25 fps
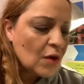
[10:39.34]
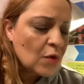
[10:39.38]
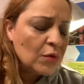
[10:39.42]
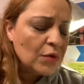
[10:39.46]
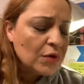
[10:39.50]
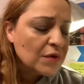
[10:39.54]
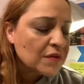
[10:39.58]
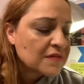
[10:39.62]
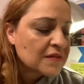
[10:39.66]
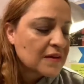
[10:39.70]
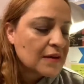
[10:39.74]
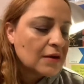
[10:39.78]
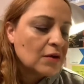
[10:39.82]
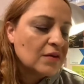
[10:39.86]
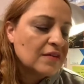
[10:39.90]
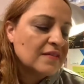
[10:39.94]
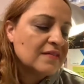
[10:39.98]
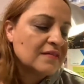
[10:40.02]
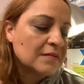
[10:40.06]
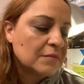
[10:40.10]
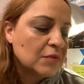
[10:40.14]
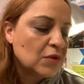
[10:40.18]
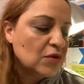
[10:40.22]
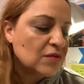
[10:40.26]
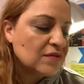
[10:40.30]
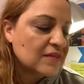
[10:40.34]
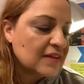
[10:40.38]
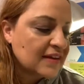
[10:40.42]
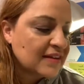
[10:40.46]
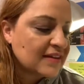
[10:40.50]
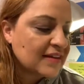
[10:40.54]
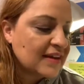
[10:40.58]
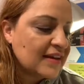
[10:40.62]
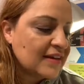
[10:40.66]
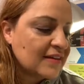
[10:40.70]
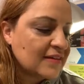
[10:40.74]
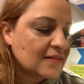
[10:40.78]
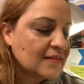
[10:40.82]
We also learned some new
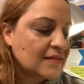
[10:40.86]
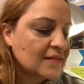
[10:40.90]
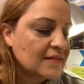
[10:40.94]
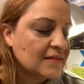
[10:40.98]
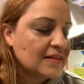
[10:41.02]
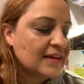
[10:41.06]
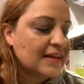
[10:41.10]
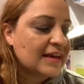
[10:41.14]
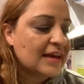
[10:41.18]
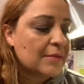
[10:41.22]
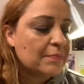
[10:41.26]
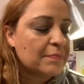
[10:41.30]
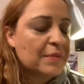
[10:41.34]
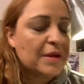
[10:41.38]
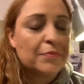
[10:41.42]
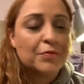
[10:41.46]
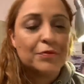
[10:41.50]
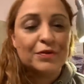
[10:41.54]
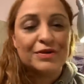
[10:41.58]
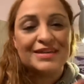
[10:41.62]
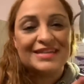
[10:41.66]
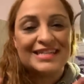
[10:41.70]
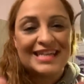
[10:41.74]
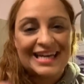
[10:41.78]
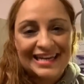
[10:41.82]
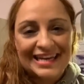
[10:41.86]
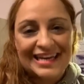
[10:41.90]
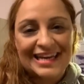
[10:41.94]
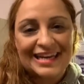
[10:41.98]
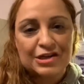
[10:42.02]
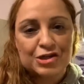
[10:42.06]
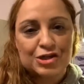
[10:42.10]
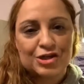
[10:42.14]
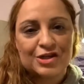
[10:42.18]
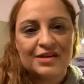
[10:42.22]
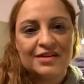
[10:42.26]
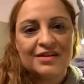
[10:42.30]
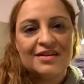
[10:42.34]
techniques to get people to take
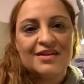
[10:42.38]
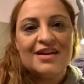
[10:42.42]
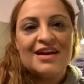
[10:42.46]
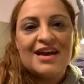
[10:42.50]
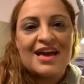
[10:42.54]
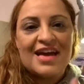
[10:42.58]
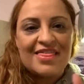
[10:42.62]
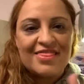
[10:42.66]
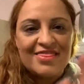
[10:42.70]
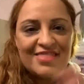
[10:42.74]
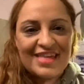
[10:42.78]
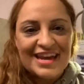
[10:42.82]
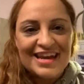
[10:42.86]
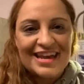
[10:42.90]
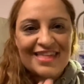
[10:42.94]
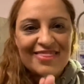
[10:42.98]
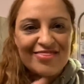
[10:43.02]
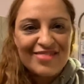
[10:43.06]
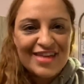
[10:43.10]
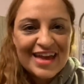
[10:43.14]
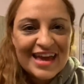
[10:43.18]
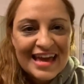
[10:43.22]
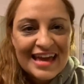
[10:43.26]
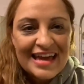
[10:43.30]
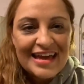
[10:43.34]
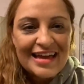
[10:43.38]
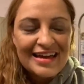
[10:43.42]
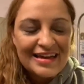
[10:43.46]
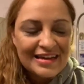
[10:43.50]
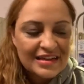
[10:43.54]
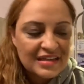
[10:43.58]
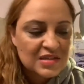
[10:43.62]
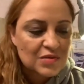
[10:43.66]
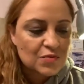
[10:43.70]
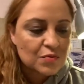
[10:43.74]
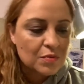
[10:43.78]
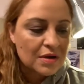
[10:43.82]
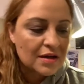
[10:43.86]
action then and there
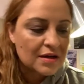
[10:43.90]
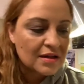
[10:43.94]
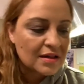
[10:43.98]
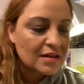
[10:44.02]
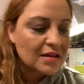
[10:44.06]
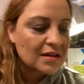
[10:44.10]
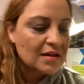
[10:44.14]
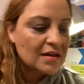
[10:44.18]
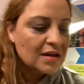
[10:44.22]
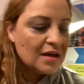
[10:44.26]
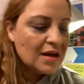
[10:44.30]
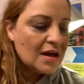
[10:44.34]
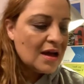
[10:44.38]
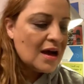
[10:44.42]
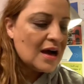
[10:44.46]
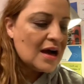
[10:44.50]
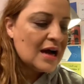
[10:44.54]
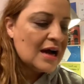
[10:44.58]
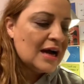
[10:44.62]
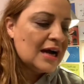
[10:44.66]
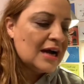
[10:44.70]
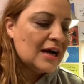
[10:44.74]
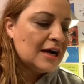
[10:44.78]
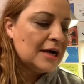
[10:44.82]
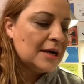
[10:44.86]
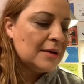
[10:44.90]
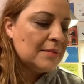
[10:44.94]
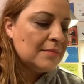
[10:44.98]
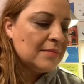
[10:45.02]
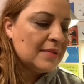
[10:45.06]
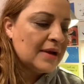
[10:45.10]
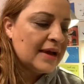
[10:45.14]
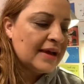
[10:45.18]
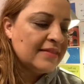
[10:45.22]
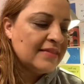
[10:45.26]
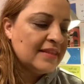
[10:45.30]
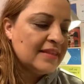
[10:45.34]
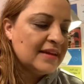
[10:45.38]
as well.
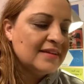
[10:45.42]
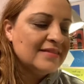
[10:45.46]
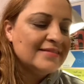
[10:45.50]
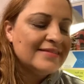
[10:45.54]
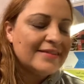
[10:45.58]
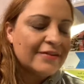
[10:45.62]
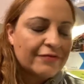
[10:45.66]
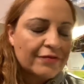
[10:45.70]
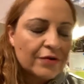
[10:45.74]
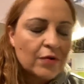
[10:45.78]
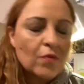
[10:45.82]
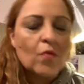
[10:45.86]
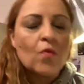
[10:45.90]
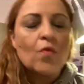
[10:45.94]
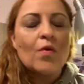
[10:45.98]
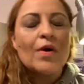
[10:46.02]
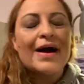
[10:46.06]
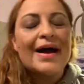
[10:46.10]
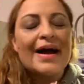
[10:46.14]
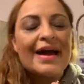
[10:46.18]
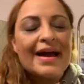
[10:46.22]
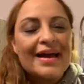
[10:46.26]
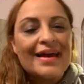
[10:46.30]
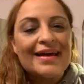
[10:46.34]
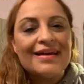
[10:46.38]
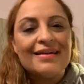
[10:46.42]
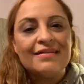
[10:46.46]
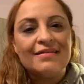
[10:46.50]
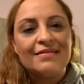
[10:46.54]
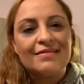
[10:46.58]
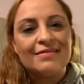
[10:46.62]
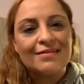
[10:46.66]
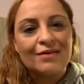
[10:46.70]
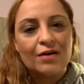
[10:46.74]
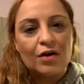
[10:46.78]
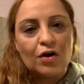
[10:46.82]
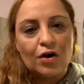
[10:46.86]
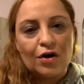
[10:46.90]
And then different
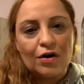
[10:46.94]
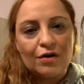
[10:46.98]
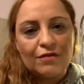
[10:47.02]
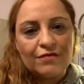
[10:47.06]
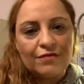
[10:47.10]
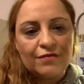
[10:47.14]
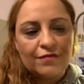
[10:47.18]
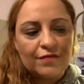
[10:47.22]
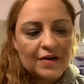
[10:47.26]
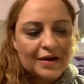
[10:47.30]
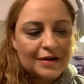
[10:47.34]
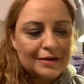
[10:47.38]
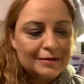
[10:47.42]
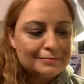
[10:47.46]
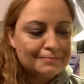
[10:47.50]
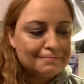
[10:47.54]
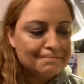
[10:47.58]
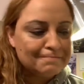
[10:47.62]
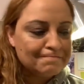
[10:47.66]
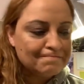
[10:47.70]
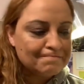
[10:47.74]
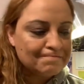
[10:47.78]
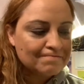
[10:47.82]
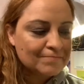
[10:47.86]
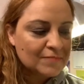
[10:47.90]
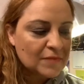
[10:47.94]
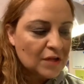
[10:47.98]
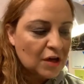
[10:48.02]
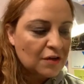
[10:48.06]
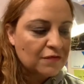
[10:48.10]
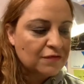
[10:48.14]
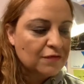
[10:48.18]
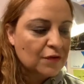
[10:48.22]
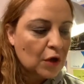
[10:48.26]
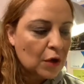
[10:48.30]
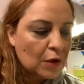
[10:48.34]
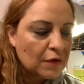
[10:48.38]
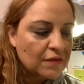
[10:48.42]
ways of
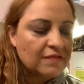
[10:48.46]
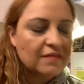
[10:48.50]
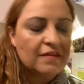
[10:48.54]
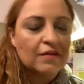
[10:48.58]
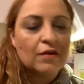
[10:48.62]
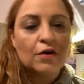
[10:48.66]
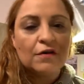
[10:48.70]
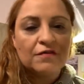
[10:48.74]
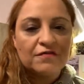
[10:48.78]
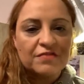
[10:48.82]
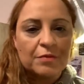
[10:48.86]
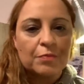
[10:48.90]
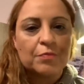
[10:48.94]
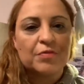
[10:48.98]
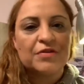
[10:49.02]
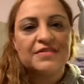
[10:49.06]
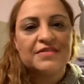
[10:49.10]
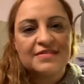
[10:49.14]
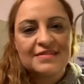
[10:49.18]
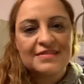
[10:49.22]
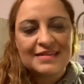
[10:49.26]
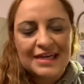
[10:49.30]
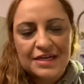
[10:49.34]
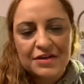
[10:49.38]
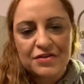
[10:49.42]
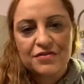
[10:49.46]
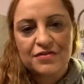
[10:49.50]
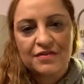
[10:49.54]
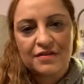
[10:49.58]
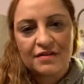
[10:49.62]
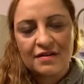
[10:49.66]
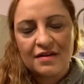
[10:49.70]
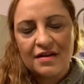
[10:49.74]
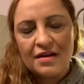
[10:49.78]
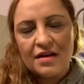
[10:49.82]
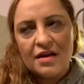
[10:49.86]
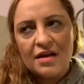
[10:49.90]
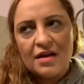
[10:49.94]
closing off the
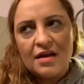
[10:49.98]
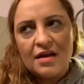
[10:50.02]
presentation,